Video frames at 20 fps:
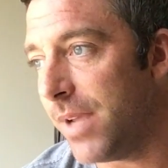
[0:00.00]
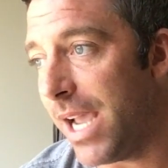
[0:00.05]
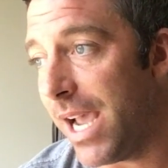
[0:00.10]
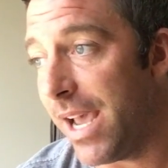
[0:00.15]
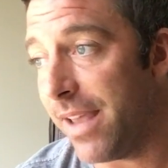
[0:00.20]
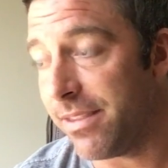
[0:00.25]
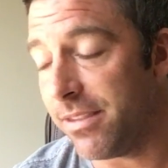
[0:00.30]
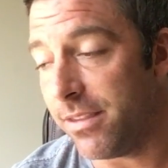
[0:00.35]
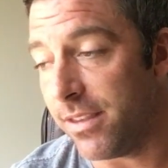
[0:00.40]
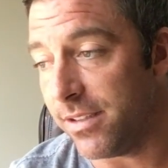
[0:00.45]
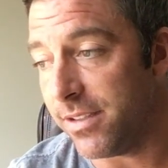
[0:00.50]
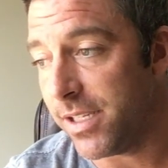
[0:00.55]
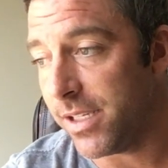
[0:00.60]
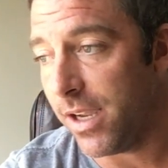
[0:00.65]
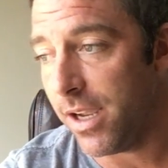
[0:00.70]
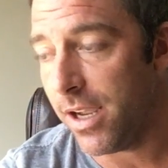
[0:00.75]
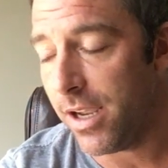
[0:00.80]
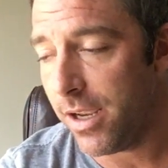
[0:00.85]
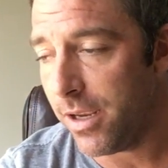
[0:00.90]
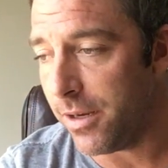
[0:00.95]
at the
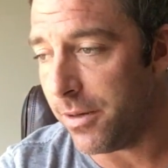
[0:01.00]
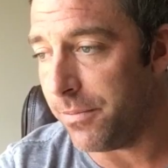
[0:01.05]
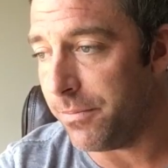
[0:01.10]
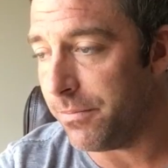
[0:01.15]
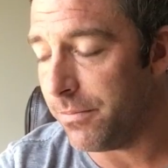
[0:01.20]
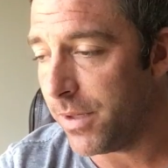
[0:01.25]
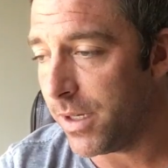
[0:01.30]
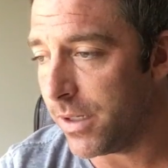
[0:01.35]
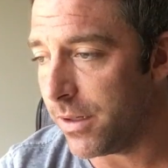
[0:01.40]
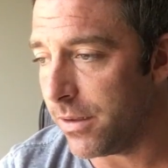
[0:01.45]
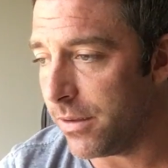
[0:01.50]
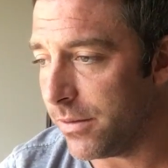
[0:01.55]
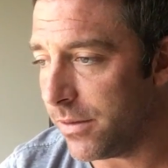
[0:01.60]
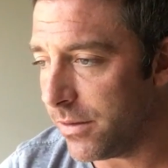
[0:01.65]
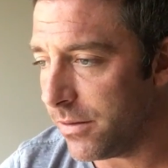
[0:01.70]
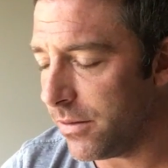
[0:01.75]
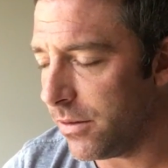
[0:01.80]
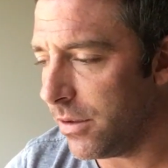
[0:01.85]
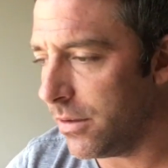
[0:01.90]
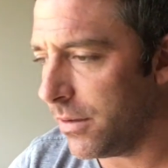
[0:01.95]
time,
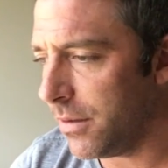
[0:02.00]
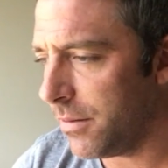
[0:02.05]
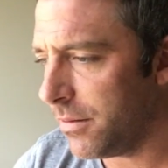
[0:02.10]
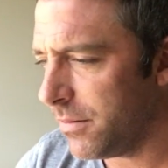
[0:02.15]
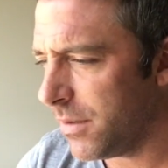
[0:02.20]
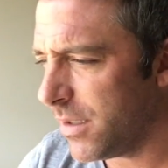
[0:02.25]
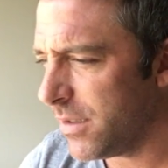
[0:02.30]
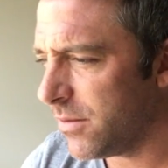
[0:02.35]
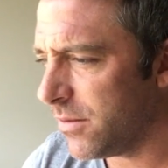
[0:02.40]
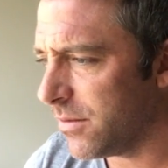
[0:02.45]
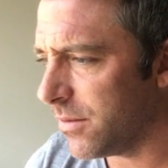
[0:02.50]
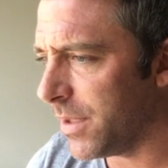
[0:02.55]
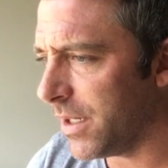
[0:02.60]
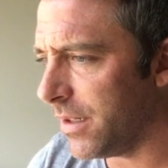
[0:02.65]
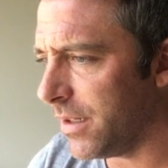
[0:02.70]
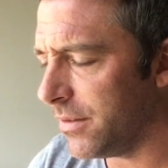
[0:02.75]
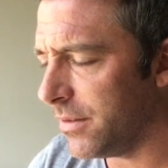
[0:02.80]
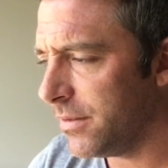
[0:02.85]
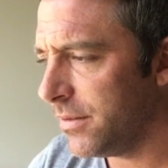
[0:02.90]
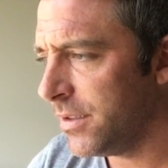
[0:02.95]
well, I guess it was
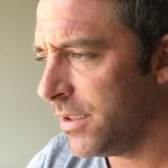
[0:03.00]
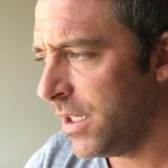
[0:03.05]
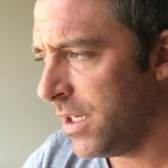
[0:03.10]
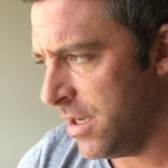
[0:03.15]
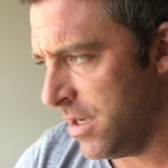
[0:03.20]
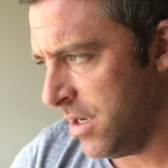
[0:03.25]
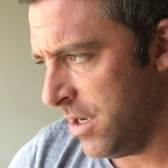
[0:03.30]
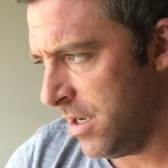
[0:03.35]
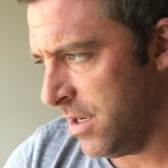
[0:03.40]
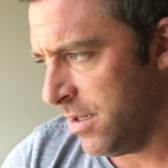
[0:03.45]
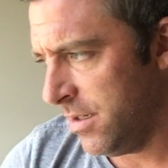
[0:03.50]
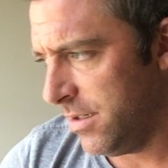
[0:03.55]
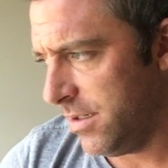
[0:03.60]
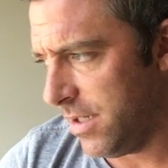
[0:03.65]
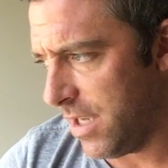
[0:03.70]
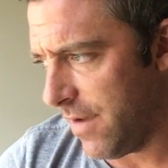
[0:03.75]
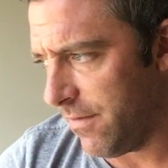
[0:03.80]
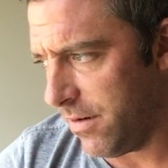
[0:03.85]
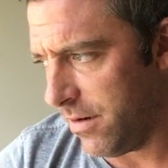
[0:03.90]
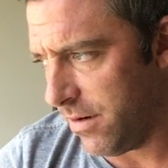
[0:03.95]
about
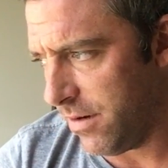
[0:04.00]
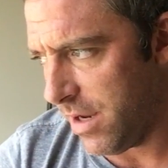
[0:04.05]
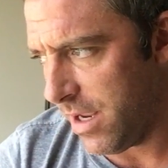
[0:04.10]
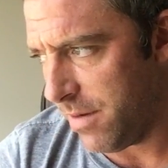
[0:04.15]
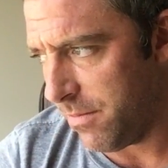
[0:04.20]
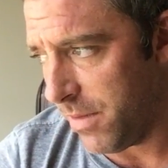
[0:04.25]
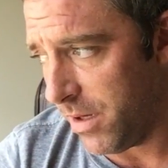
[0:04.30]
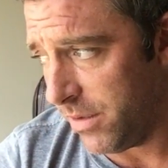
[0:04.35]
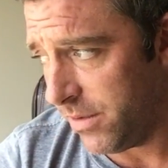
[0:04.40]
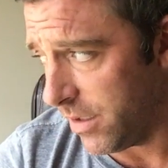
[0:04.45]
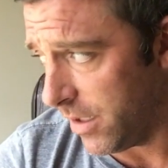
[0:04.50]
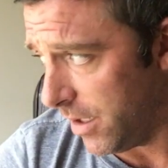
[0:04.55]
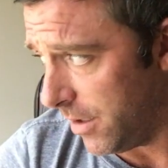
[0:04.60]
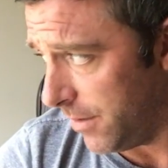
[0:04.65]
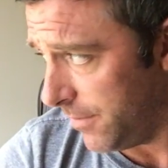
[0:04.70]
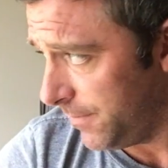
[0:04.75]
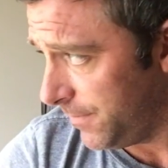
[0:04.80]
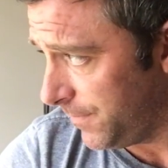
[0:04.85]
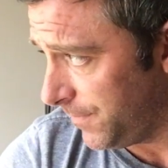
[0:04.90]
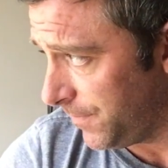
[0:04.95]
7-8 months ago,
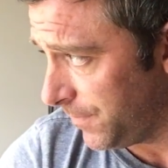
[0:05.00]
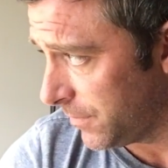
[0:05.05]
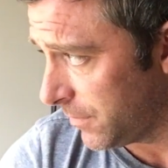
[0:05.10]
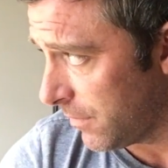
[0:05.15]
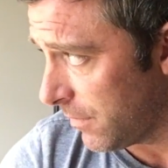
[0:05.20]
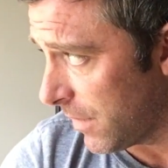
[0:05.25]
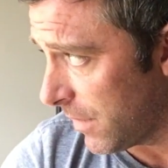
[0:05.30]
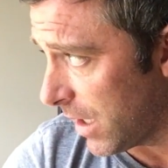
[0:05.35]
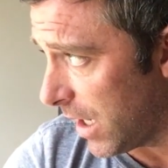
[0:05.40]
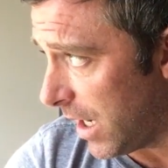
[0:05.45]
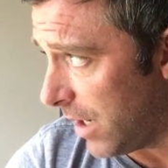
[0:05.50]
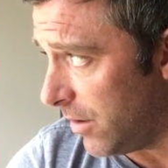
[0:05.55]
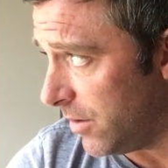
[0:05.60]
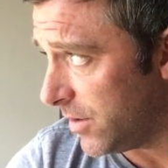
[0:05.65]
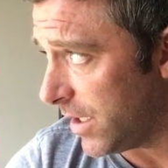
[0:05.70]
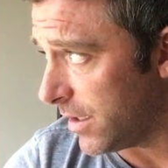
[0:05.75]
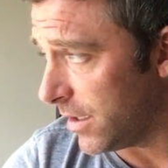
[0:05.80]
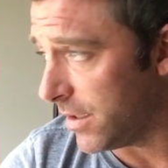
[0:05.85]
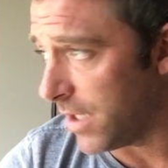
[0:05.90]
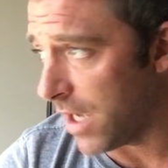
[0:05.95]
I
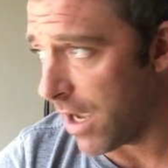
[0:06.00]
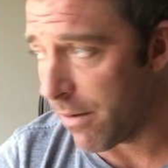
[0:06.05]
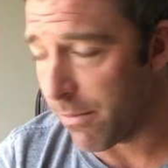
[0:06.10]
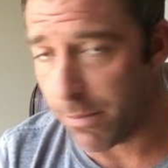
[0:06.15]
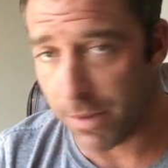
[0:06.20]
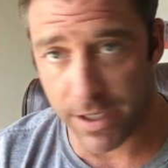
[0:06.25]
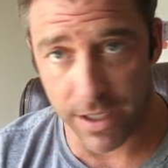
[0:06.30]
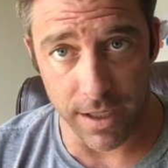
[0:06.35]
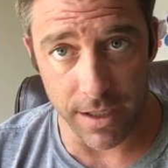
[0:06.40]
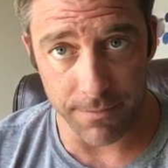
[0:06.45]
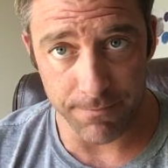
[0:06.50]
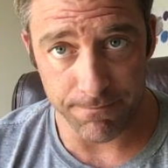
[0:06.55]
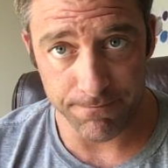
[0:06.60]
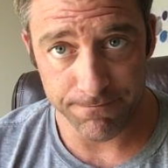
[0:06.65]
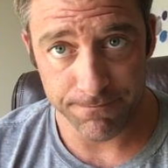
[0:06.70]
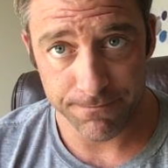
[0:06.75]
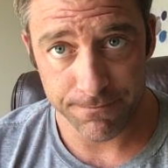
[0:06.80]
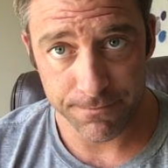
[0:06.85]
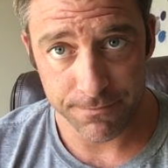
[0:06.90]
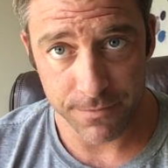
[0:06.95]
was at the top of my game.
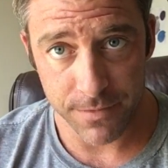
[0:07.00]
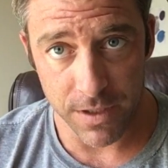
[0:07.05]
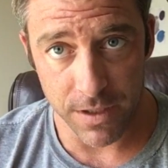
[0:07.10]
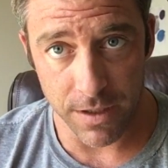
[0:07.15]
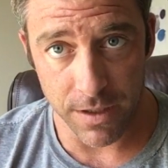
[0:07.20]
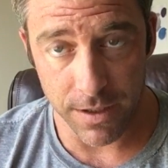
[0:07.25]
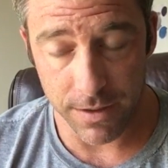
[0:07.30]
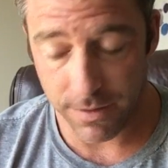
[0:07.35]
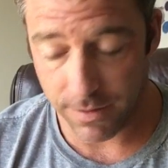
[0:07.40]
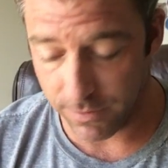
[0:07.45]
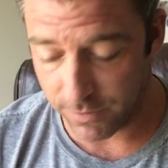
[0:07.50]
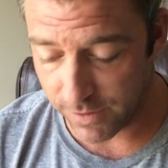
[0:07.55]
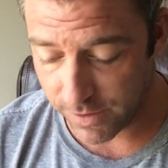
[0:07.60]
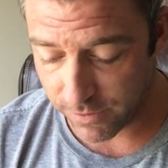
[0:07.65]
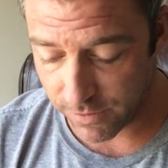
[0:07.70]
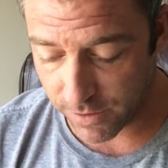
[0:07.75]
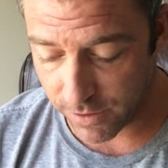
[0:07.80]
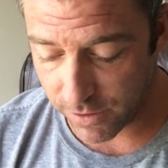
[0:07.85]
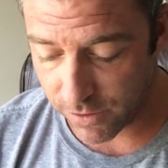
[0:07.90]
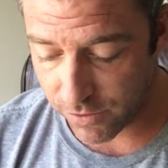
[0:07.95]
All right, I
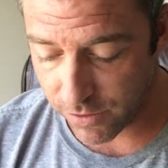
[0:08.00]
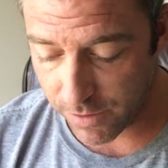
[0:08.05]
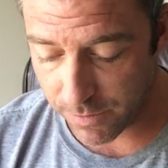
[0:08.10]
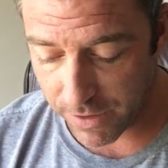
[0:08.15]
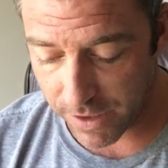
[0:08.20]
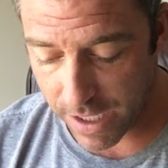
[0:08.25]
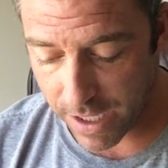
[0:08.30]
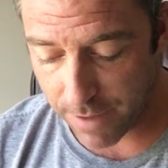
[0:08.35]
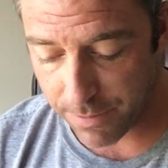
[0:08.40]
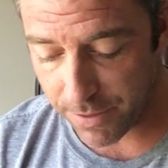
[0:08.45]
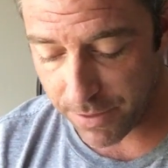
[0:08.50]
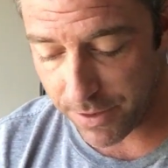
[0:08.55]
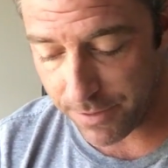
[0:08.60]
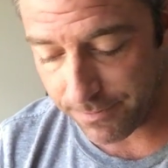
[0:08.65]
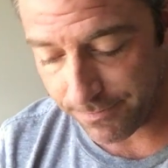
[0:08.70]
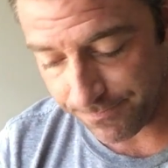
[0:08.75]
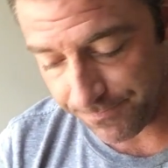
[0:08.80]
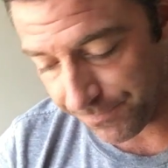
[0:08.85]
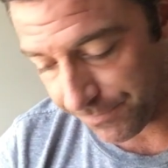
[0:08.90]
was extremely happy.